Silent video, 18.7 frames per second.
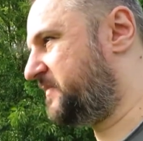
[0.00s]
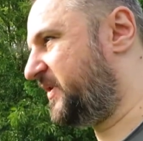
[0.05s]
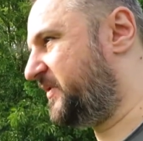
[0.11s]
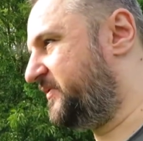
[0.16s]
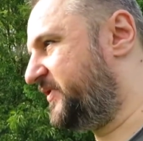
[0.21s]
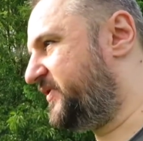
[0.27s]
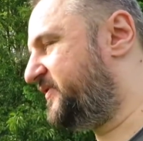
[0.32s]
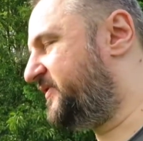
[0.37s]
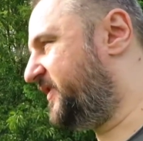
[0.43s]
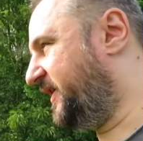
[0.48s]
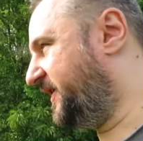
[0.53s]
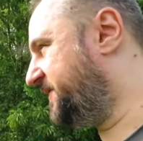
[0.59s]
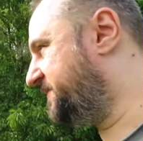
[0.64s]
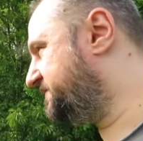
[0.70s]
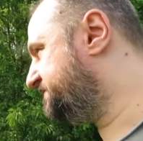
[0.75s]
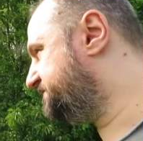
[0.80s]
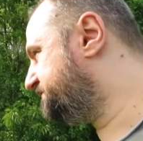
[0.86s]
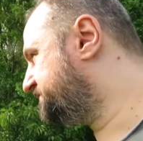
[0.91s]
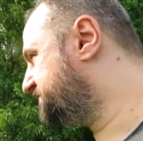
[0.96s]
It was fine.
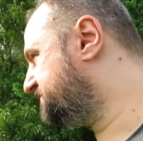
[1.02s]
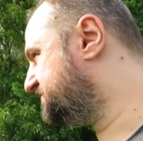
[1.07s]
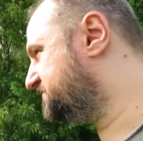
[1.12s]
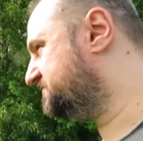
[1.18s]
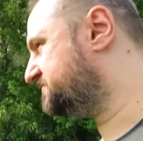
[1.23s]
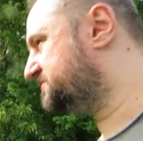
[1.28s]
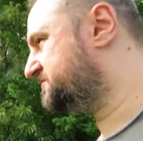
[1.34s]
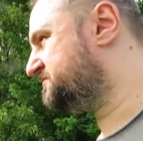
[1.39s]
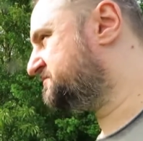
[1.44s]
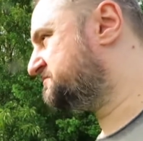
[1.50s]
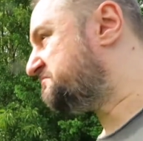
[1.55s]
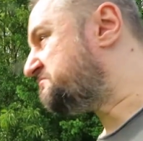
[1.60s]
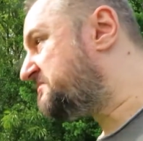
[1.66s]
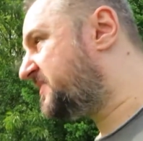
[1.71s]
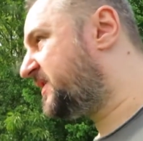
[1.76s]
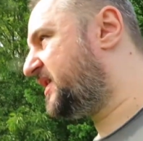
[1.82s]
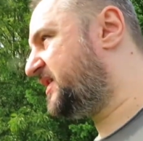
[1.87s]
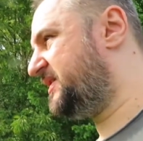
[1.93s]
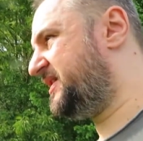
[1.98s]

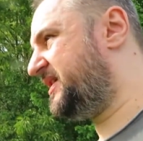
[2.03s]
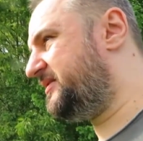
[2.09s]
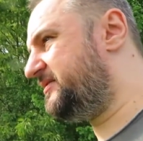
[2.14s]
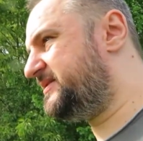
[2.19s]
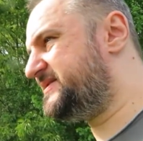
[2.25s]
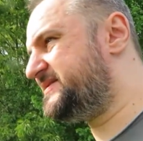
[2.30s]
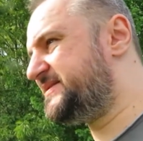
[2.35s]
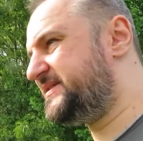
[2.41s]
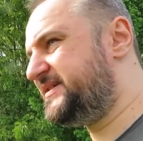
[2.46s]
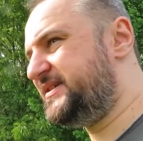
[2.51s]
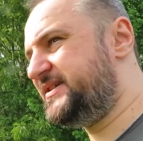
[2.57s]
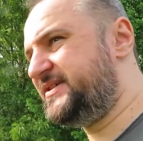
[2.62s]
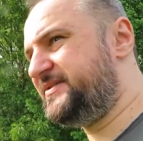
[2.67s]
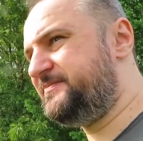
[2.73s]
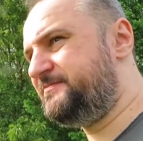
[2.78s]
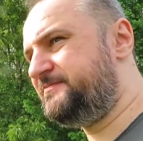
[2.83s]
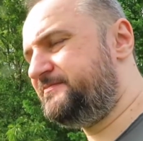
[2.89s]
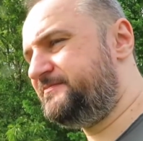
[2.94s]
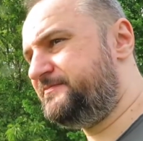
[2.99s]
And I was a kid,
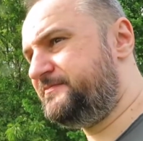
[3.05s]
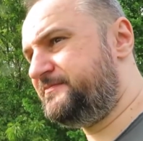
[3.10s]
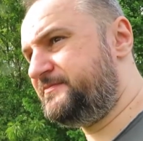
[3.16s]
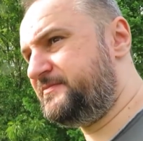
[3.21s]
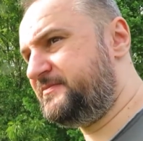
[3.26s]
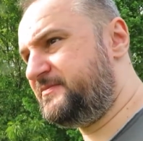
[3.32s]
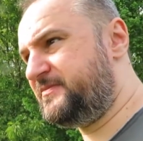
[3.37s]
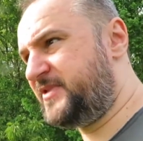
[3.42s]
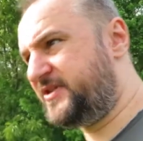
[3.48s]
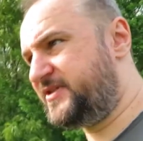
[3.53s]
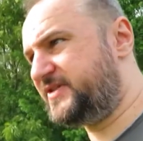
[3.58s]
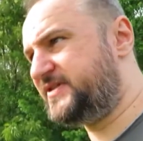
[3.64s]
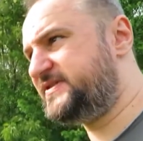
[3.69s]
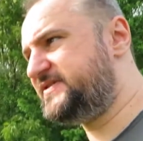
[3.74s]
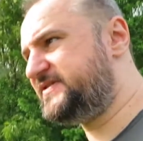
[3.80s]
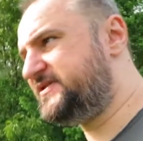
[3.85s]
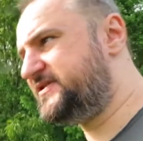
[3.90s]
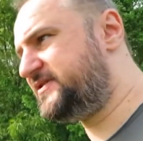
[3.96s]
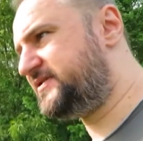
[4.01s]

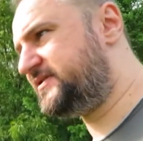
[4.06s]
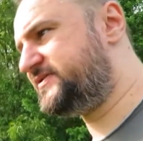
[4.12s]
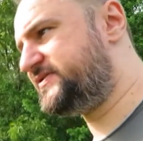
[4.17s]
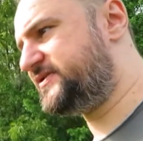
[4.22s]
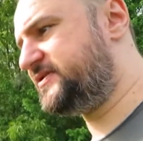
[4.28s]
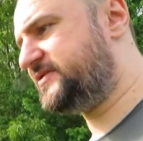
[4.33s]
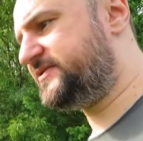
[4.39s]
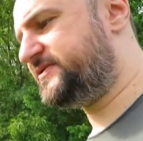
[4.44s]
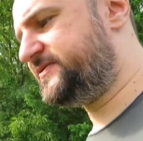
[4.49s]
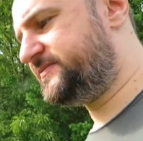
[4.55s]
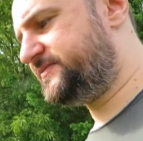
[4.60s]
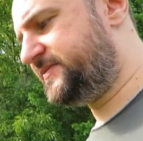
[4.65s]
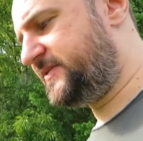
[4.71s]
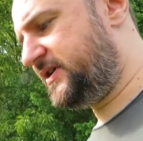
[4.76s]
13 years old.